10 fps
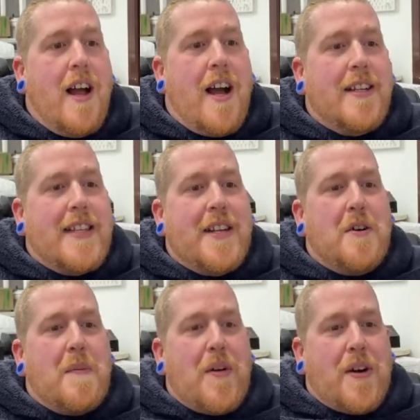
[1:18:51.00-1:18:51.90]
Uh,
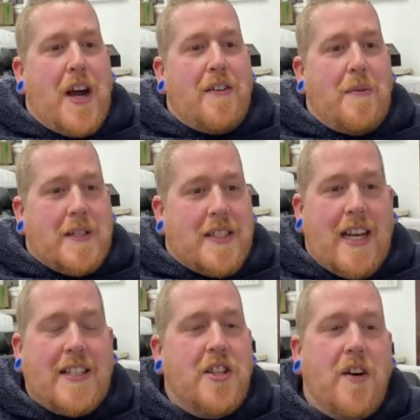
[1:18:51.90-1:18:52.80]
Daniel, I broke Ira once.
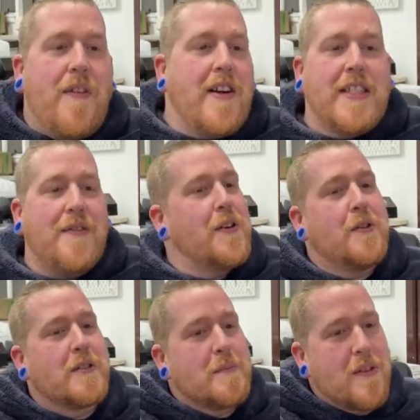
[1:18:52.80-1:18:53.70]
It's not very
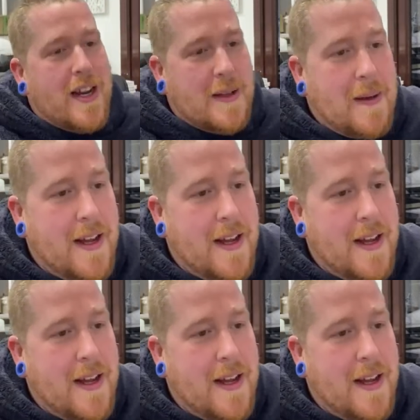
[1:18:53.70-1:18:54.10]
difficult to break me.